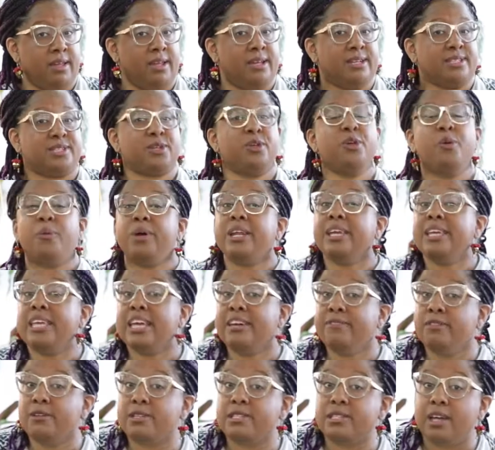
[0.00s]
So you want to
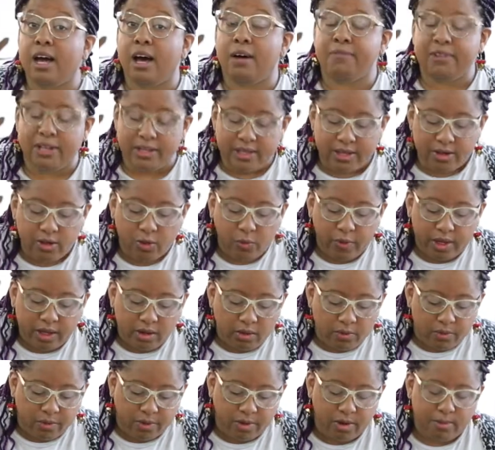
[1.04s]
give yourself a little wiggle
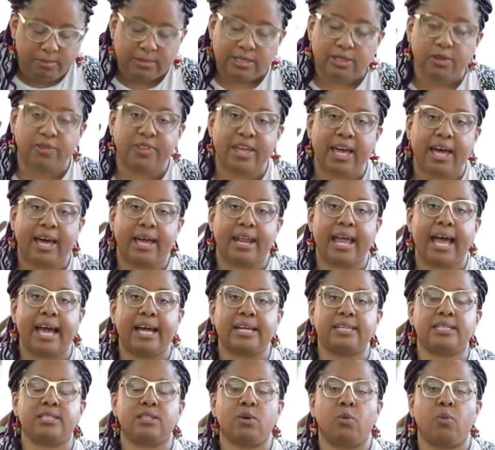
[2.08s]
room so that
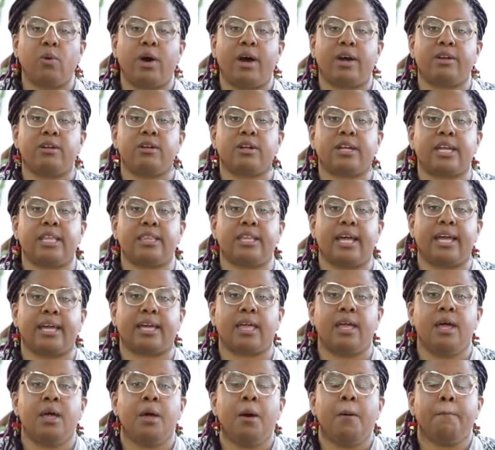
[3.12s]
as the water can
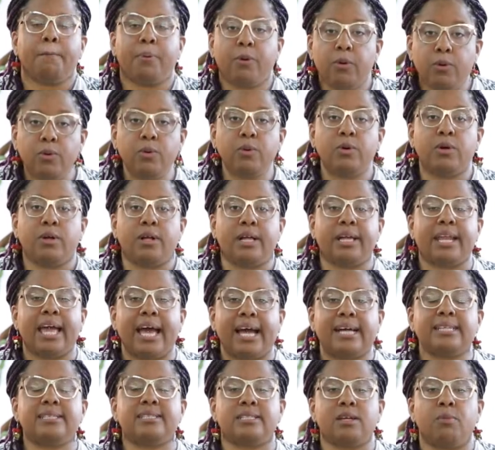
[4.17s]
pool, it
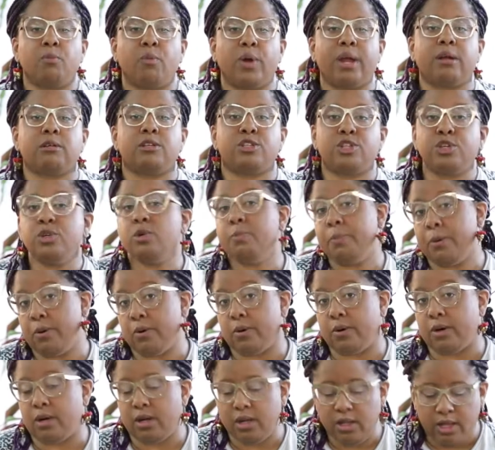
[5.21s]
has somewhere to
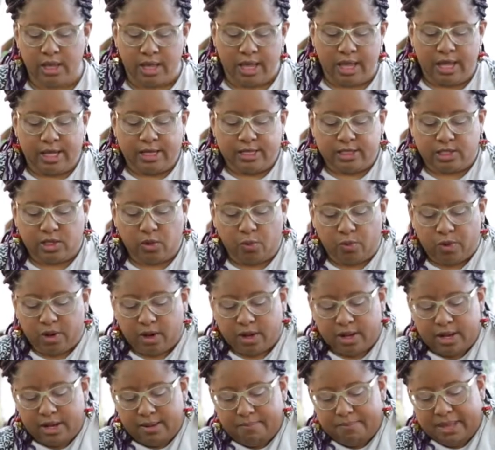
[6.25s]
pool. So we're
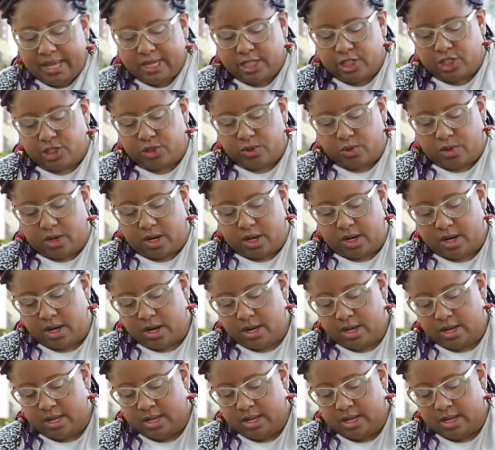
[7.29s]
gonna make sure